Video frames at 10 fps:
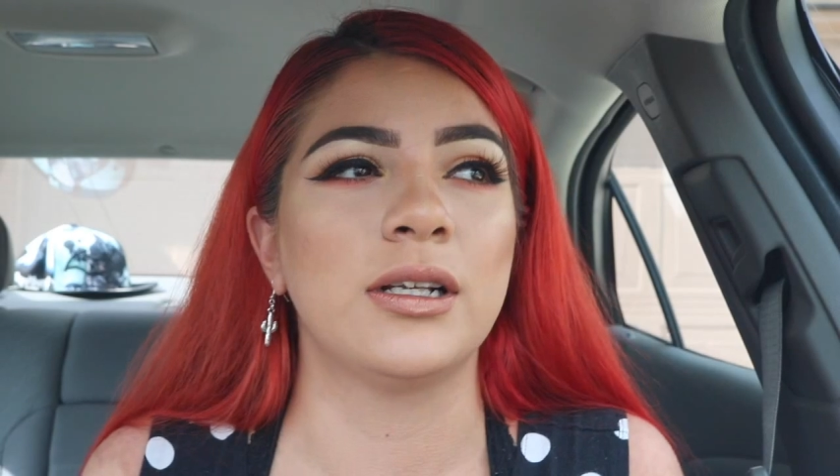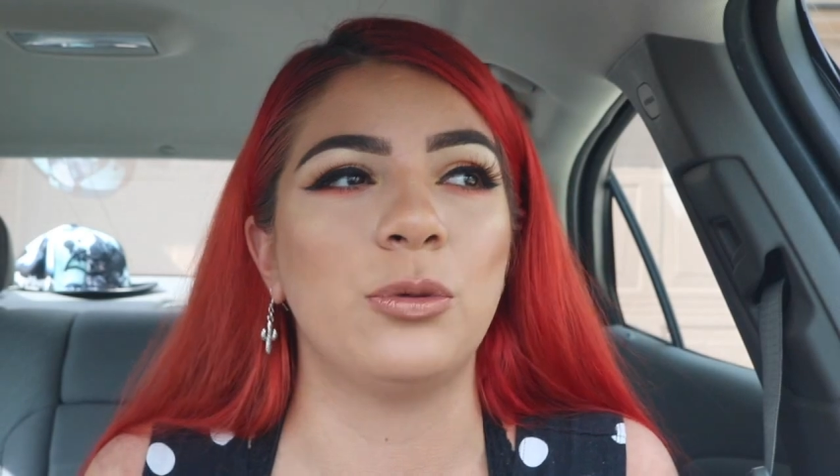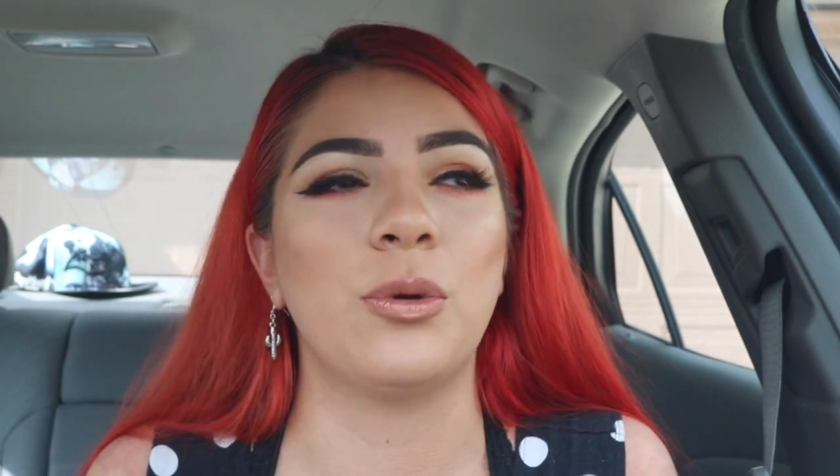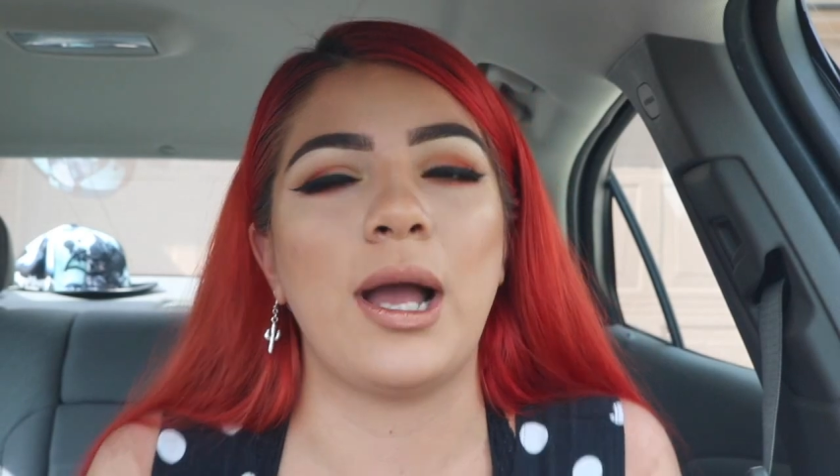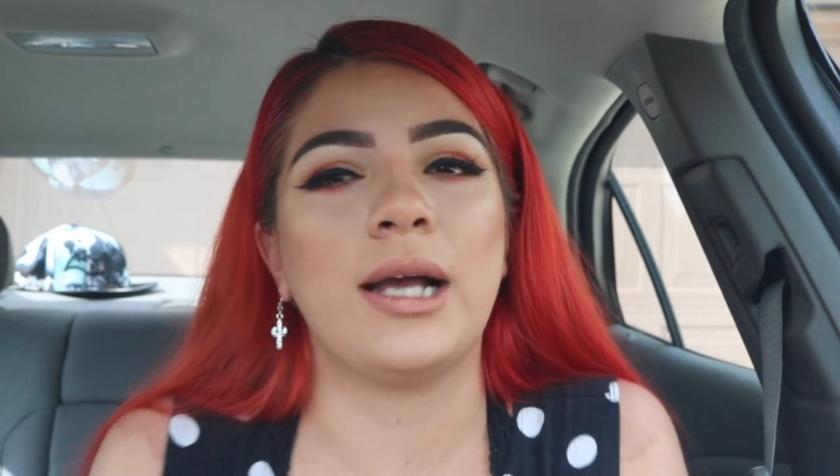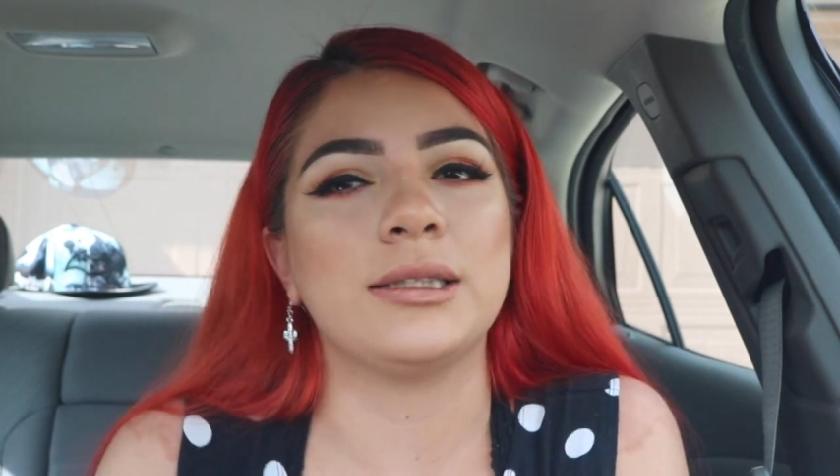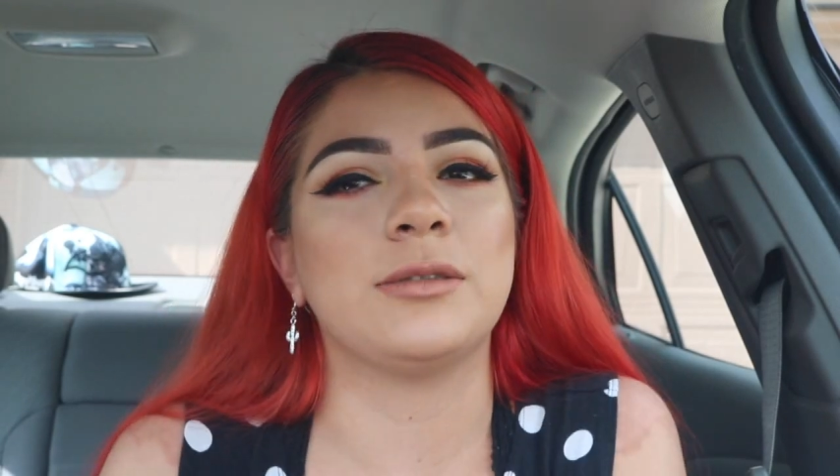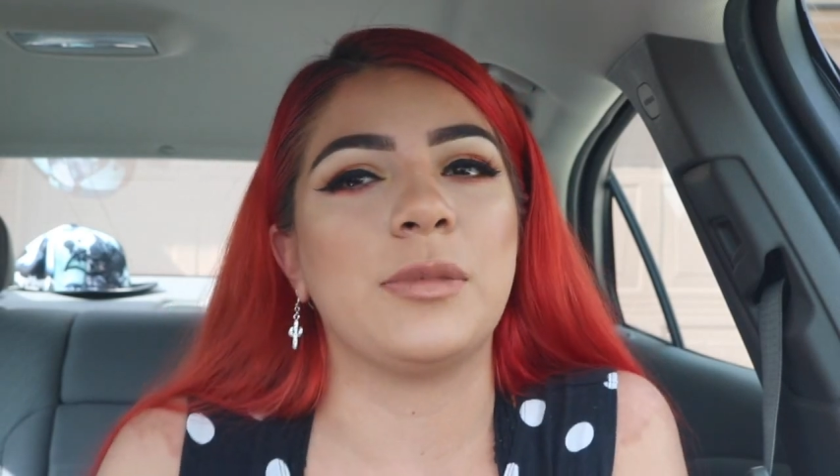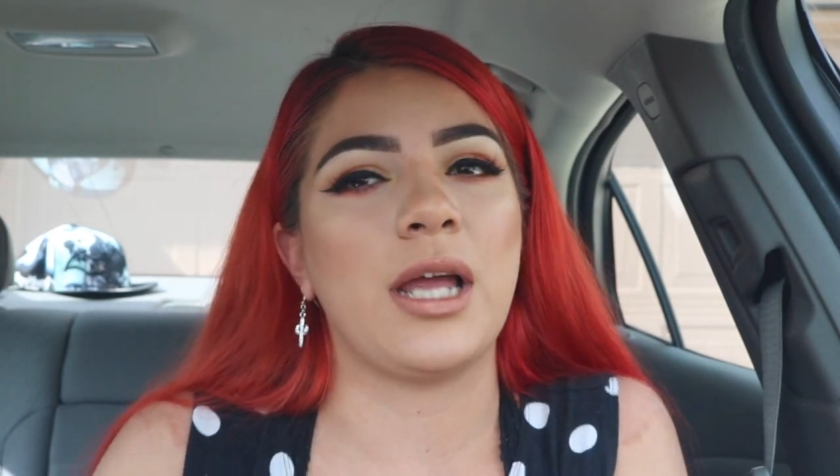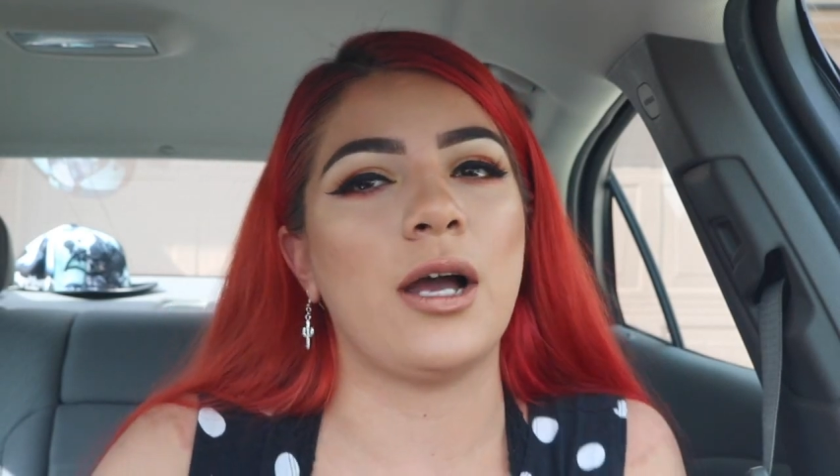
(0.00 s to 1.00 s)
who
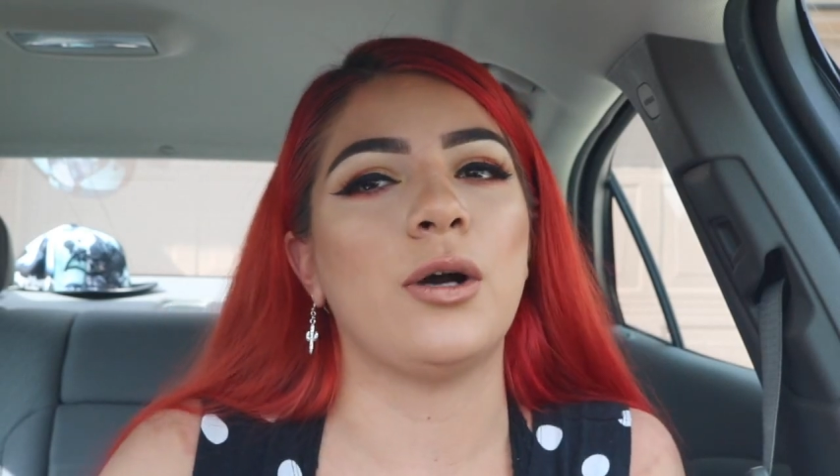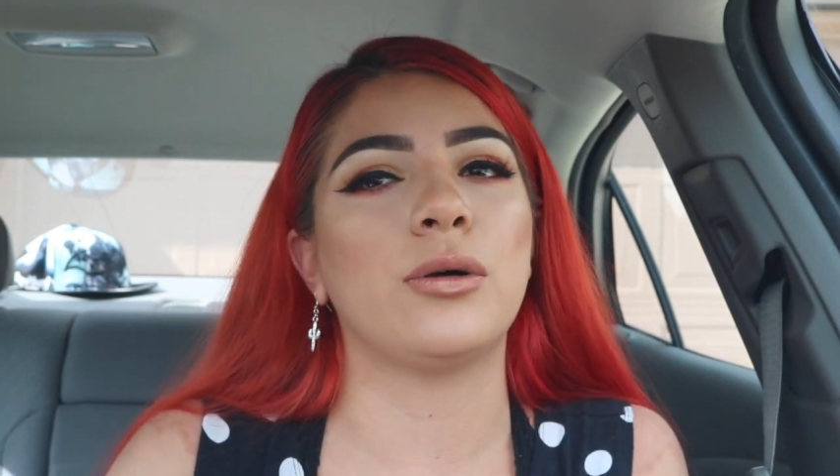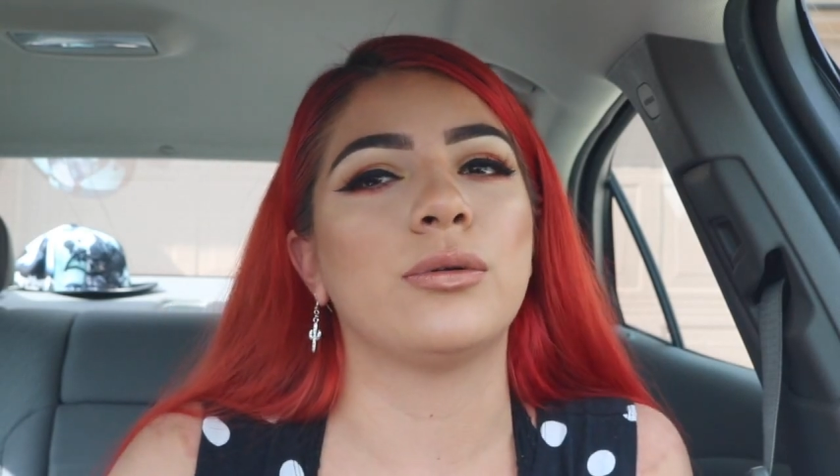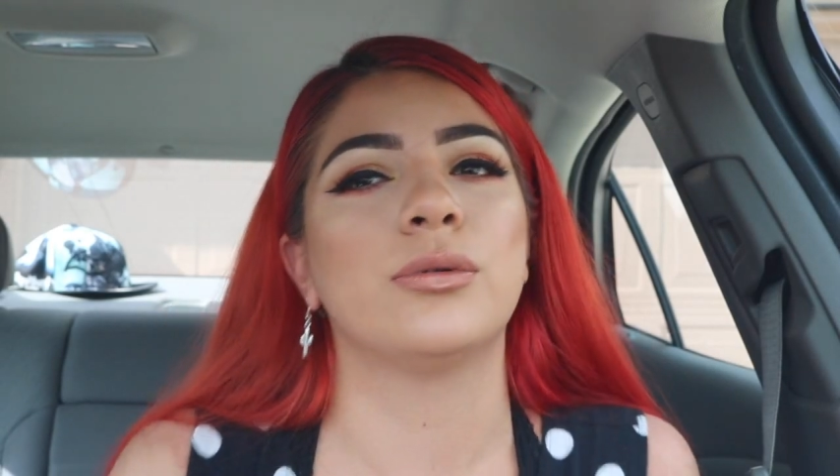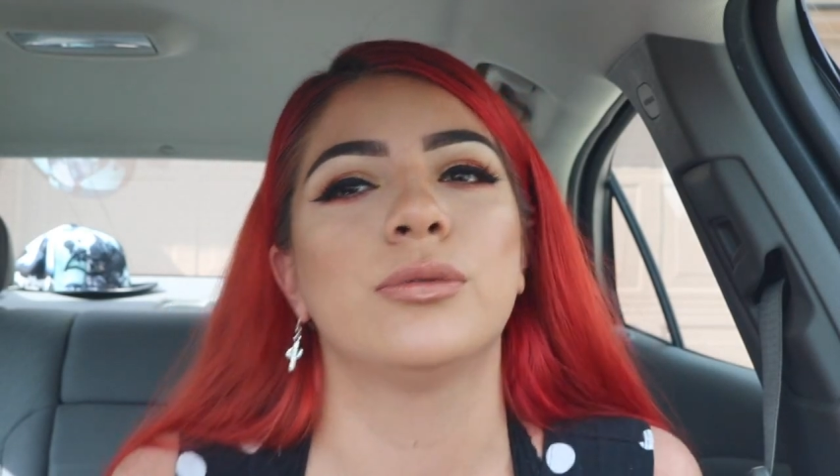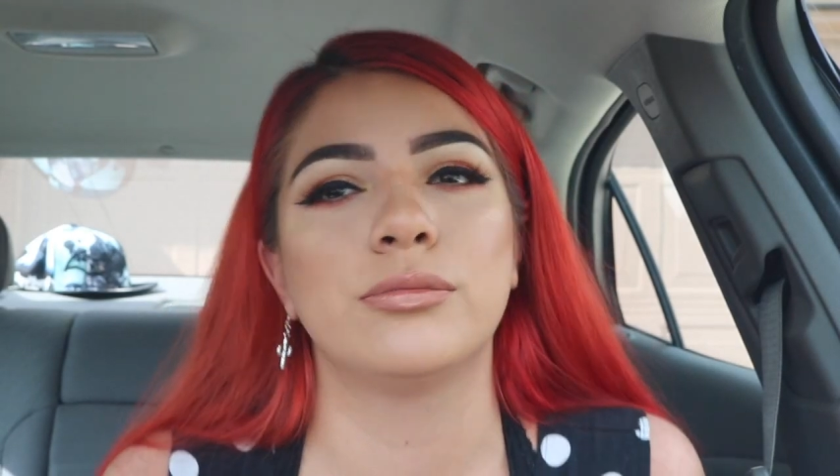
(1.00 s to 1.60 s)
asked me out,